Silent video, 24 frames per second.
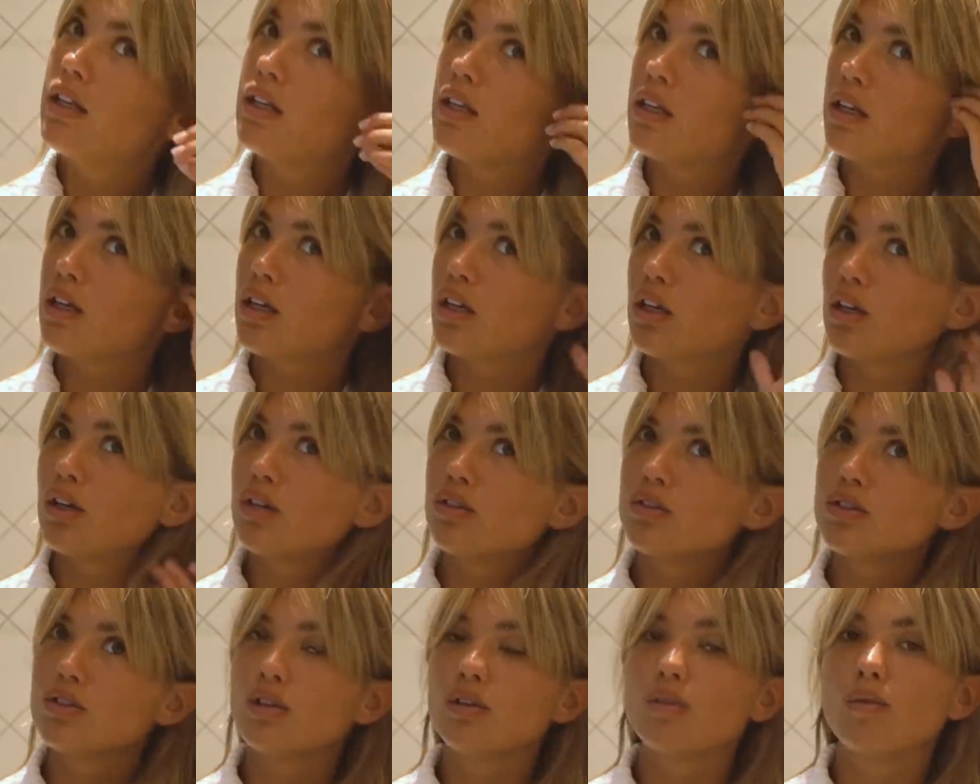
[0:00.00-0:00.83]
didn't go
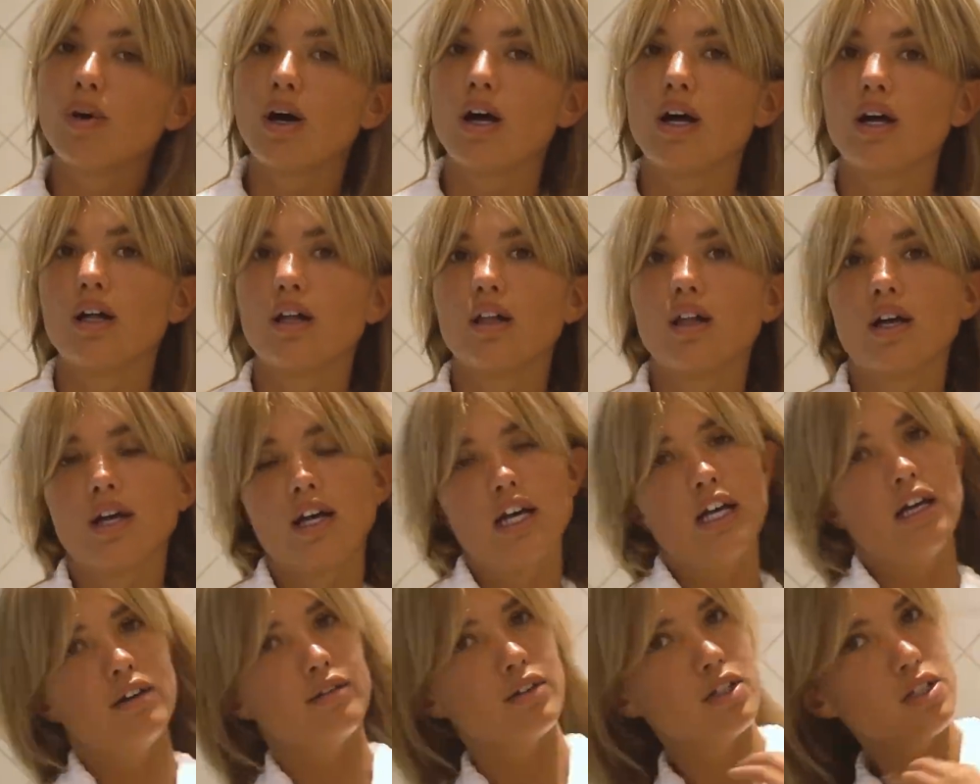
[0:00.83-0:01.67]
so well. I
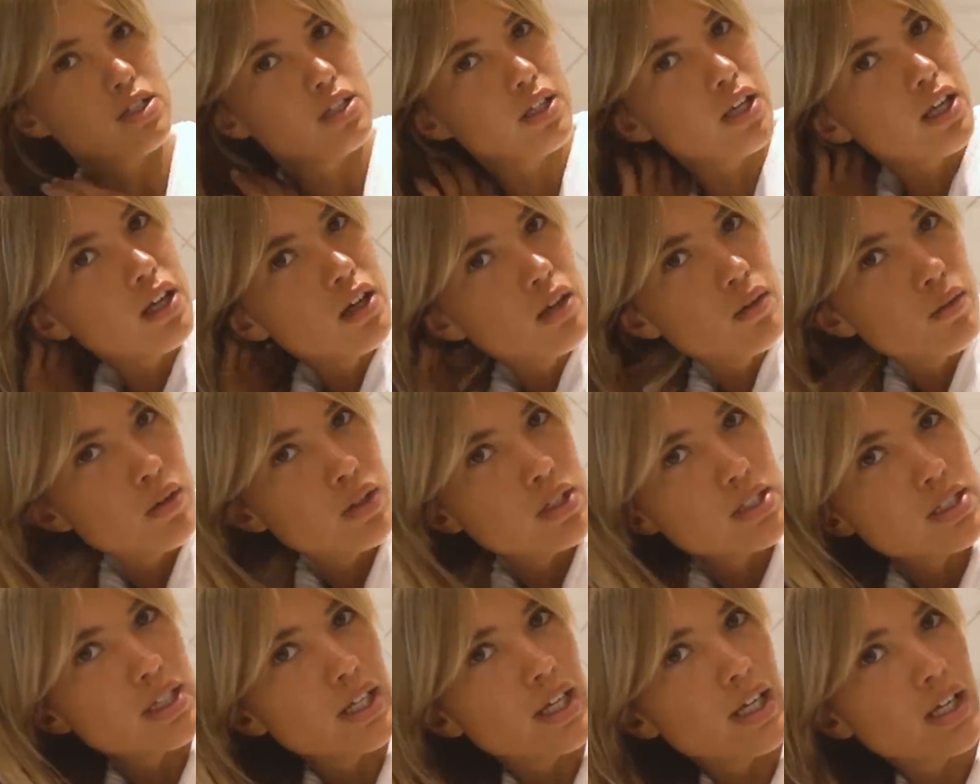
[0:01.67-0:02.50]
have this thing where
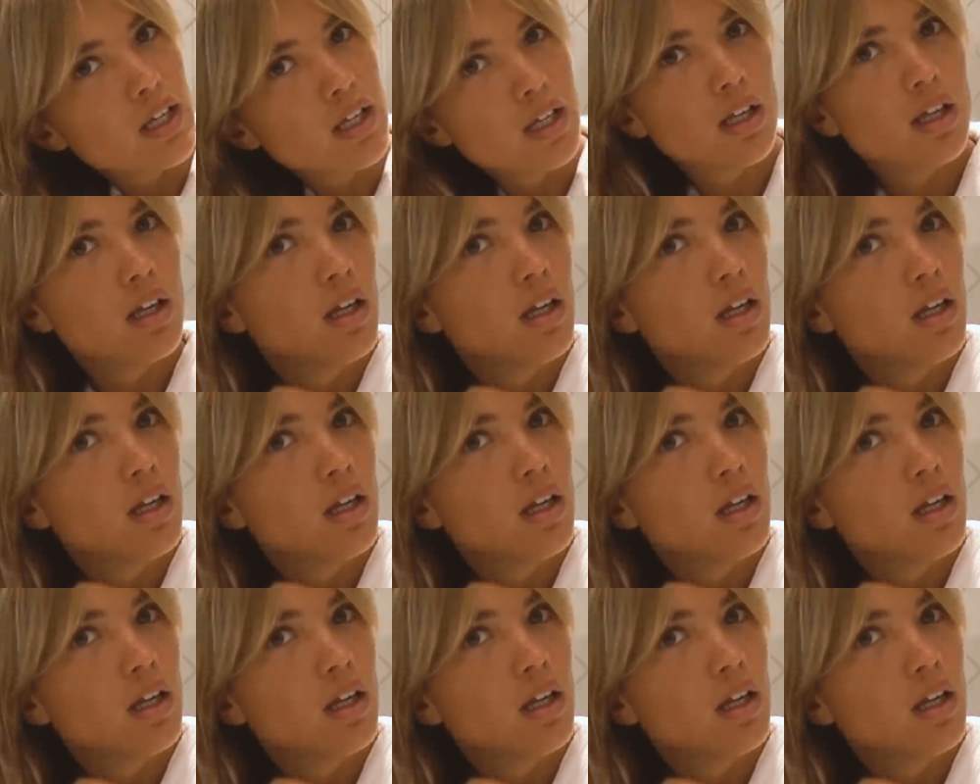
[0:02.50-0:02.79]
it's like